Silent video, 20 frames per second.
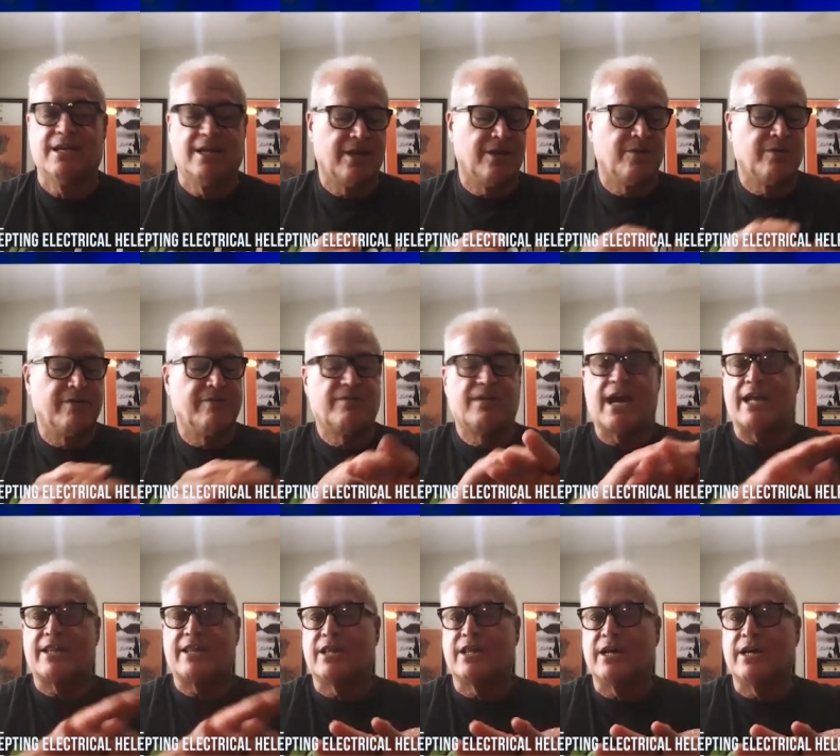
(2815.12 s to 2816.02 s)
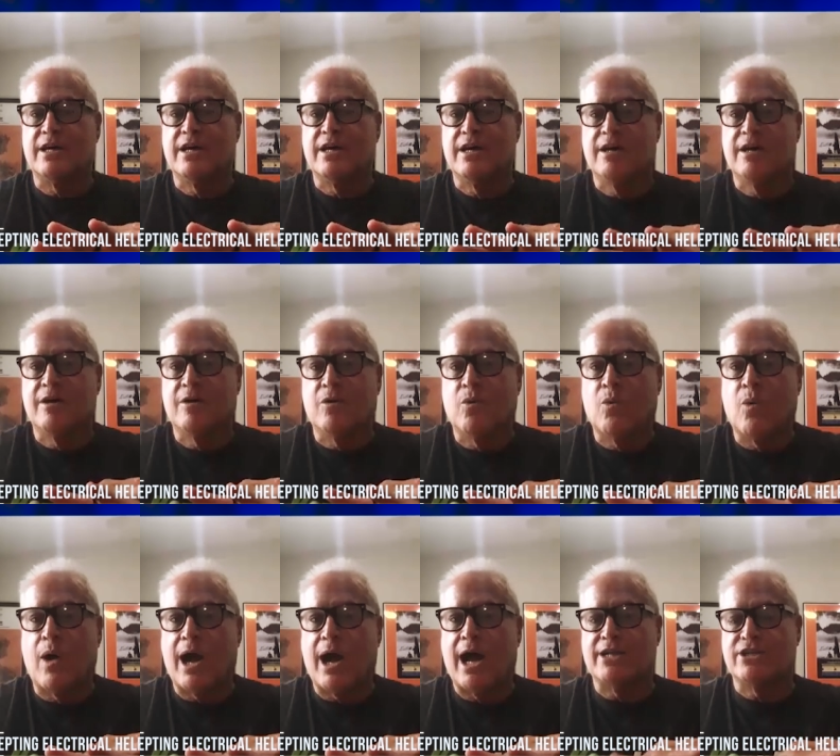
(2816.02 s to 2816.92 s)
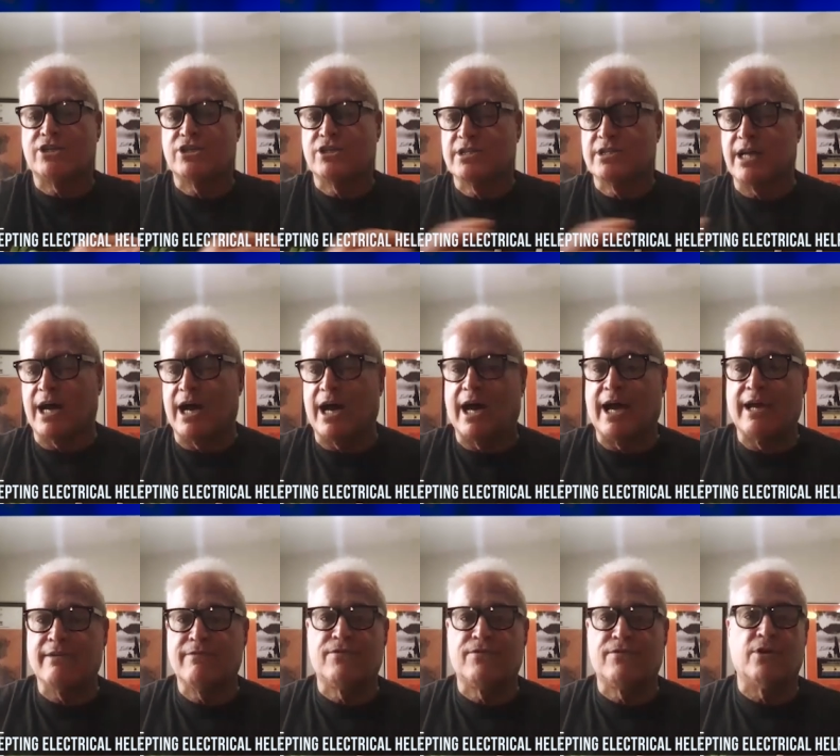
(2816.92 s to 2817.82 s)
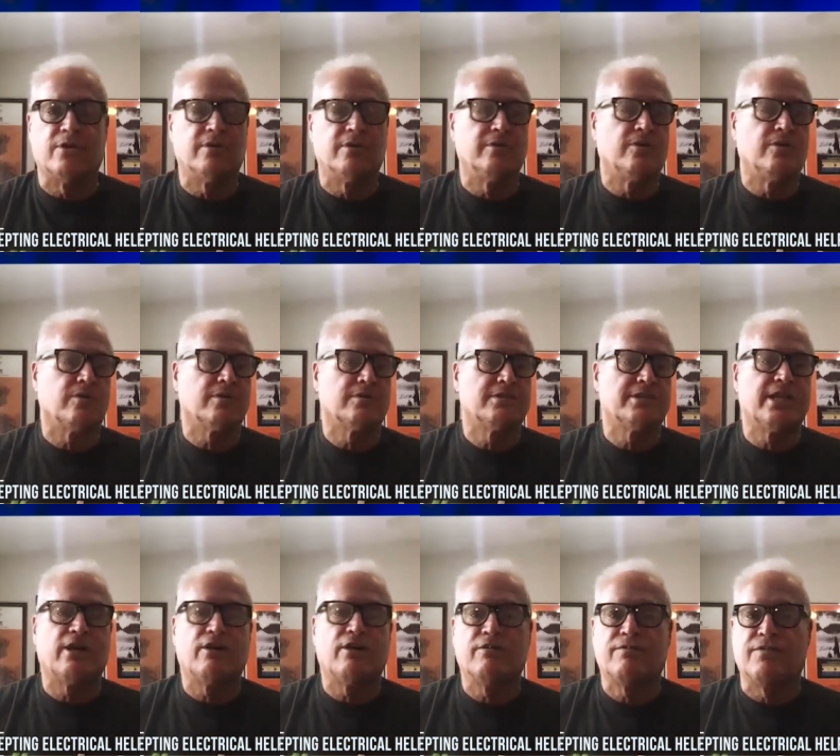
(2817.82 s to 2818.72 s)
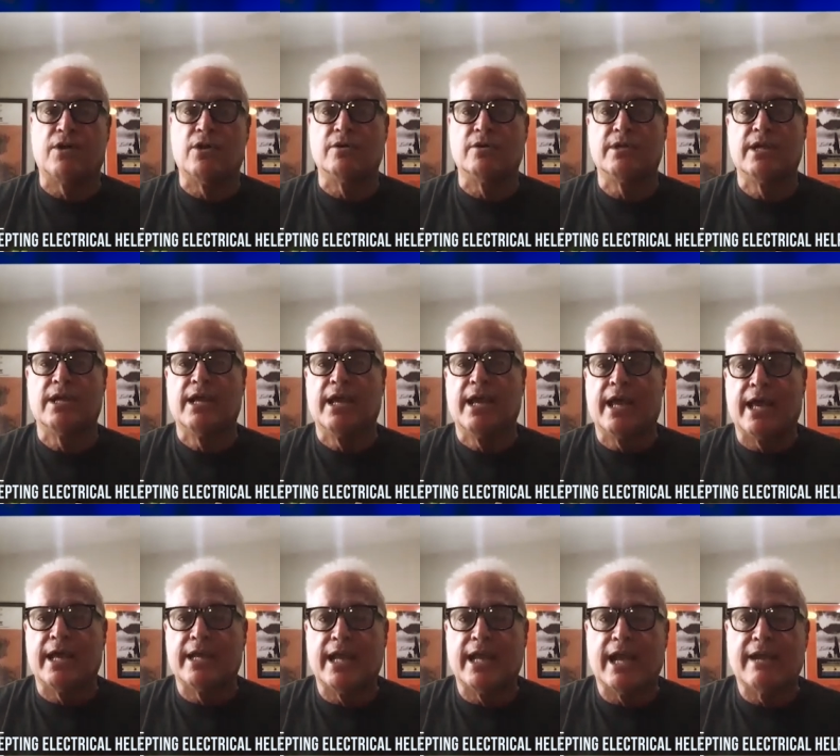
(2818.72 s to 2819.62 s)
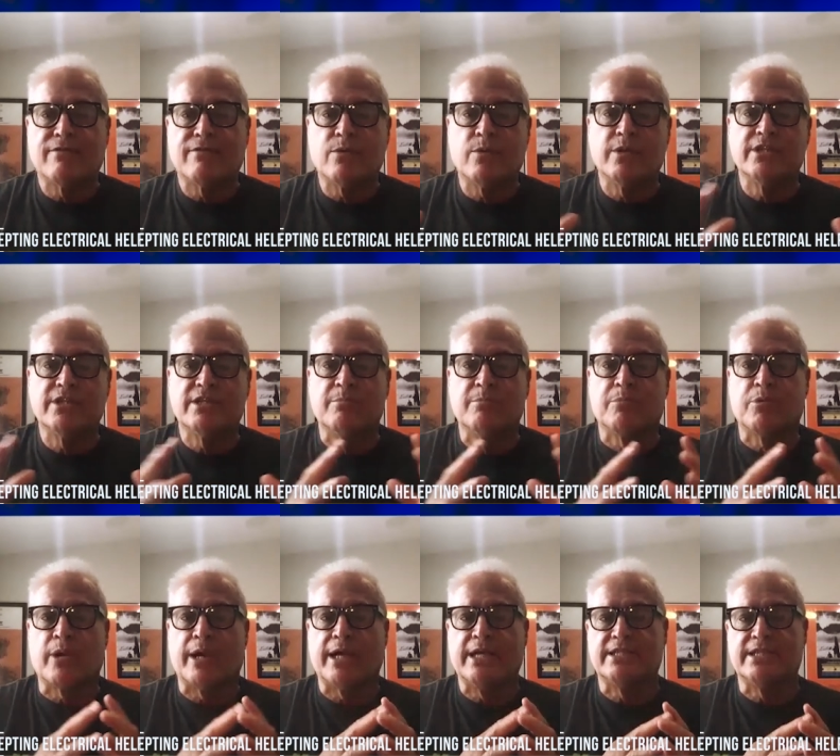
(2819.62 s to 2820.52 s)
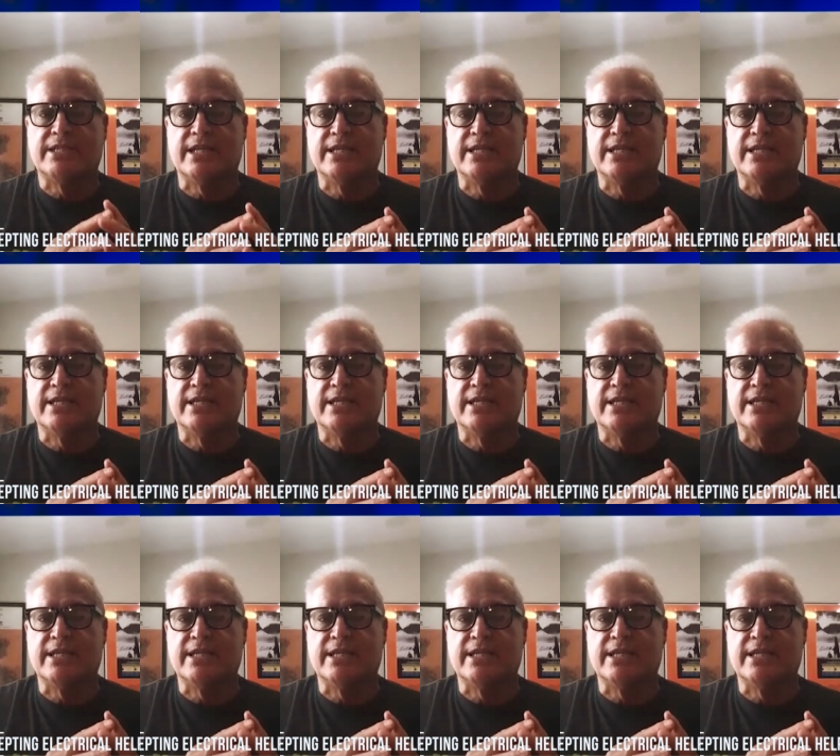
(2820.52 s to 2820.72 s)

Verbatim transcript: We've got the watch, the iPhone or cell phone, and everyone's embracing